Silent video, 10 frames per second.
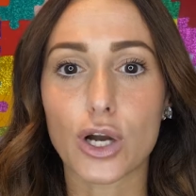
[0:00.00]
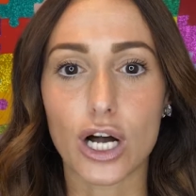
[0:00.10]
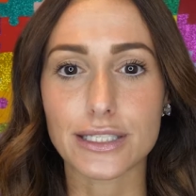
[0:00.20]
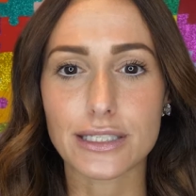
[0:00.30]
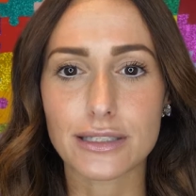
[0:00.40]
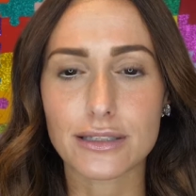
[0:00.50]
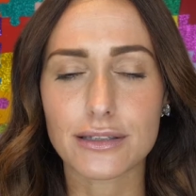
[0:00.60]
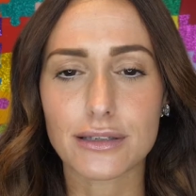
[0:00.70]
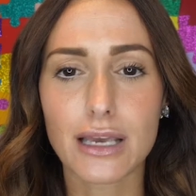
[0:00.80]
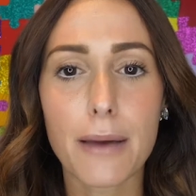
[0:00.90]

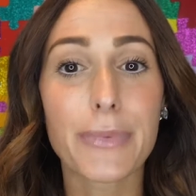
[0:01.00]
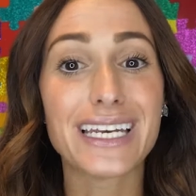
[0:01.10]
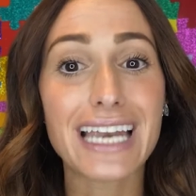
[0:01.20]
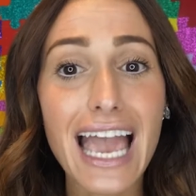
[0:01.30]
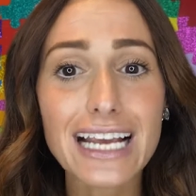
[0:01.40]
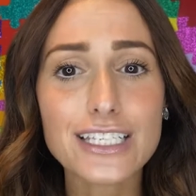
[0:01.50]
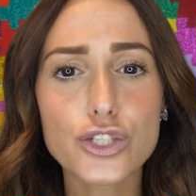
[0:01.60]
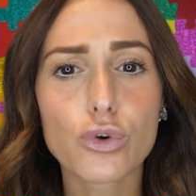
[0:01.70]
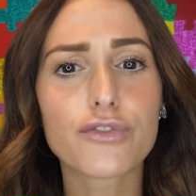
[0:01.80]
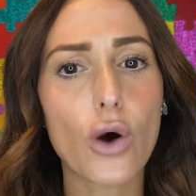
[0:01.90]
costs, but next
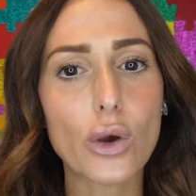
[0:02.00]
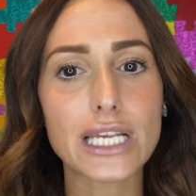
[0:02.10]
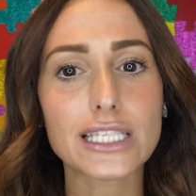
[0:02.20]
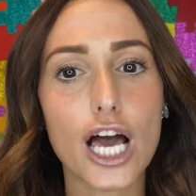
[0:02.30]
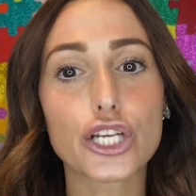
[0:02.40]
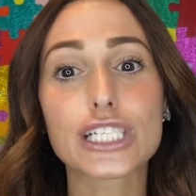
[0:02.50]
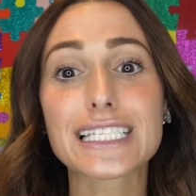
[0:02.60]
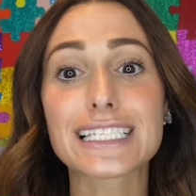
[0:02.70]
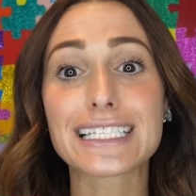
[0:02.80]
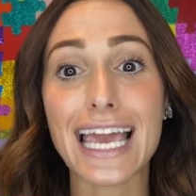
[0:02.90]
you will focus on your
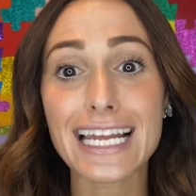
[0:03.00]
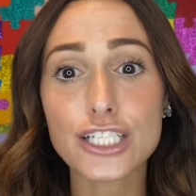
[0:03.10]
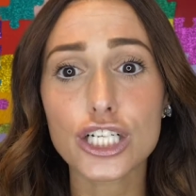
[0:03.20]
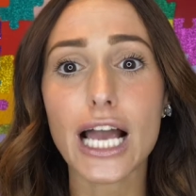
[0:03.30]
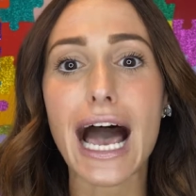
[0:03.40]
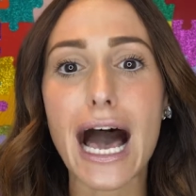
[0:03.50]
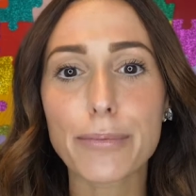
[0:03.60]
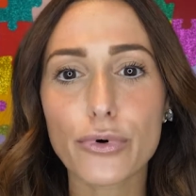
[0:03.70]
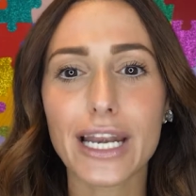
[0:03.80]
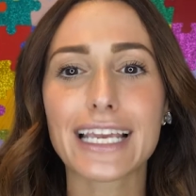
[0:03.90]
standard
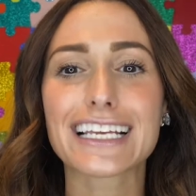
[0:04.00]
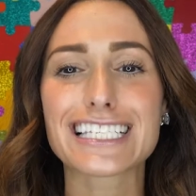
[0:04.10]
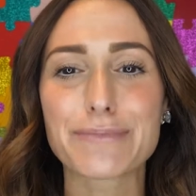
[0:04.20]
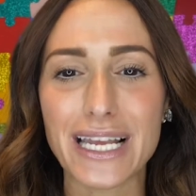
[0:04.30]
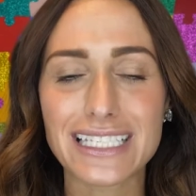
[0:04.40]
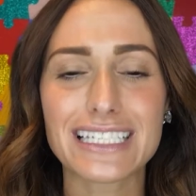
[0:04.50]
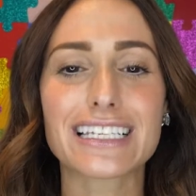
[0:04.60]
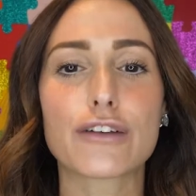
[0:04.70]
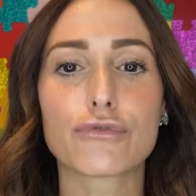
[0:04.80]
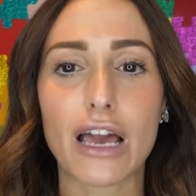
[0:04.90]
operating expenses
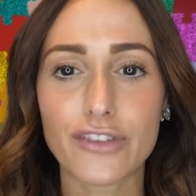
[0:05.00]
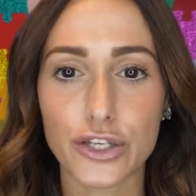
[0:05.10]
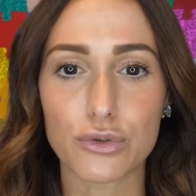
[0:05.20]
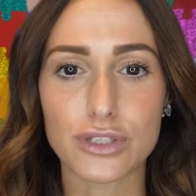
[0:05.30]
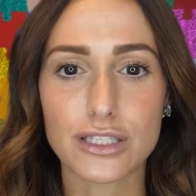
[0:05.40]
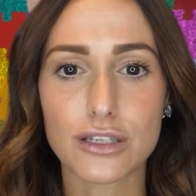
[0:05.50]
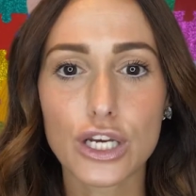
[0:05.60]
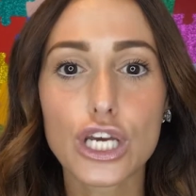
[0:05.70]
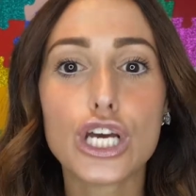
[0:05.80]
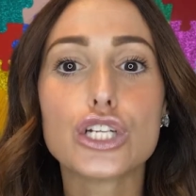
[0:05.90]
and revenues.
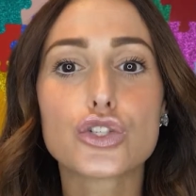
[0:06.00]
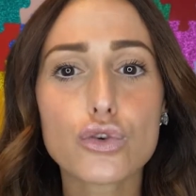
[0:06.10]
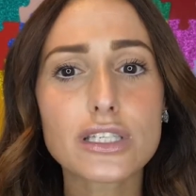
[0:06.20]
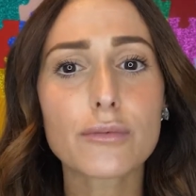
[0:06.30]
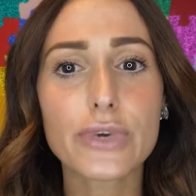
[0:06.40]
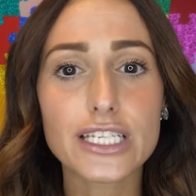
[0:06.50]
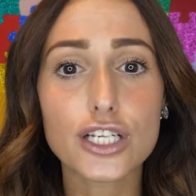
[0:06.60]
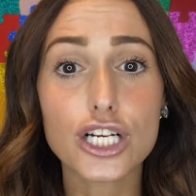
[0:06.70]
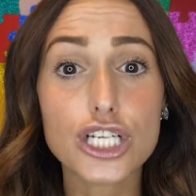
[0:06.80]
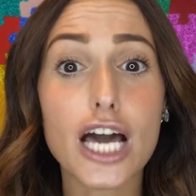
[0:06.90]
Do some
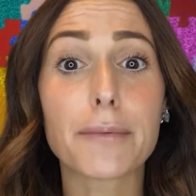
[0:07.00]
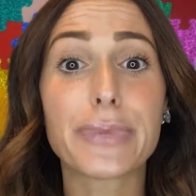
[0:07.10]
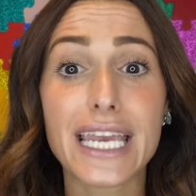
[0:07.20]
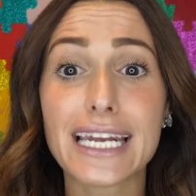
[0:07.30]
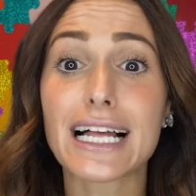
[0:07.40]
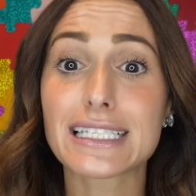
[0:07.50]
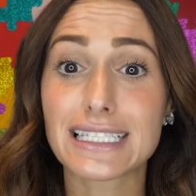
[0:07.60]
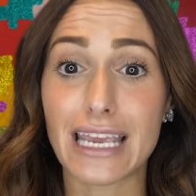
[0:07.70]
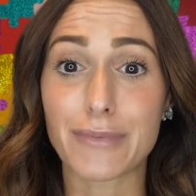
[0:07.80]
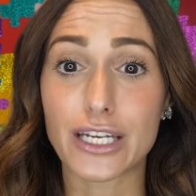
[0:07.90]
research on a P&L
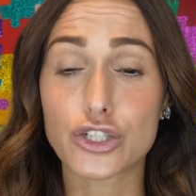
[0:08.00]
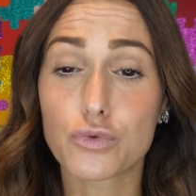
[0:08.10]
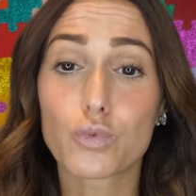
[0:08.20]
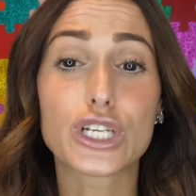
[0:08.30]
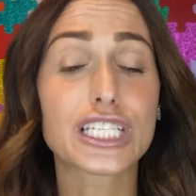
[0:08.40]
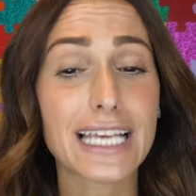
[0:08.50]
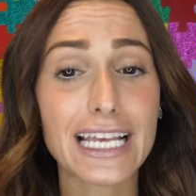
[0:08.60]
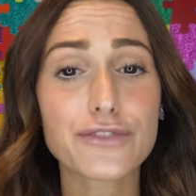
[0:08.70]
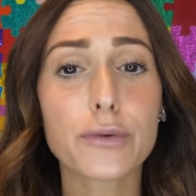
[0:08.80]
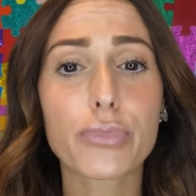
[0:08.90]
statement, which
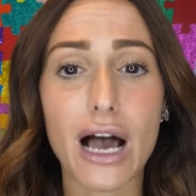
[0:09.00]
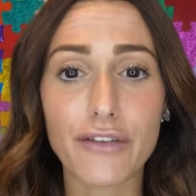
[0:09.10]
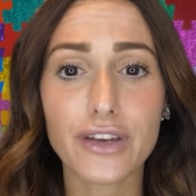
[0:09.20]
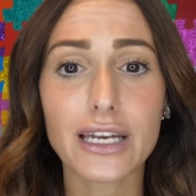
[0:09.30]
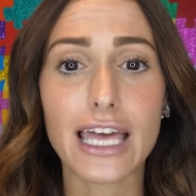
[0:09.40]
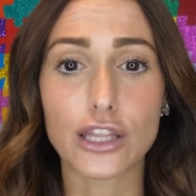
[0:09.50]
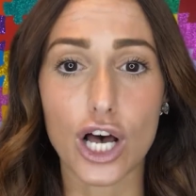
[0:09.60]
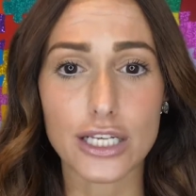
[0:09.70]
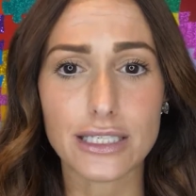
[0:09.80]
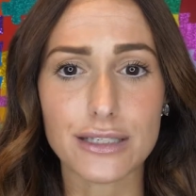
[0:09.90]
stands for profit and
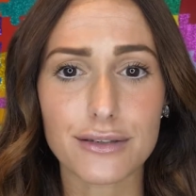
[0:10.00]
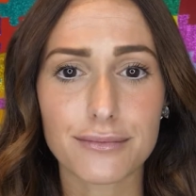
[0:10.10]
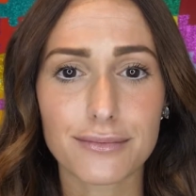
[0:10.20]
loss.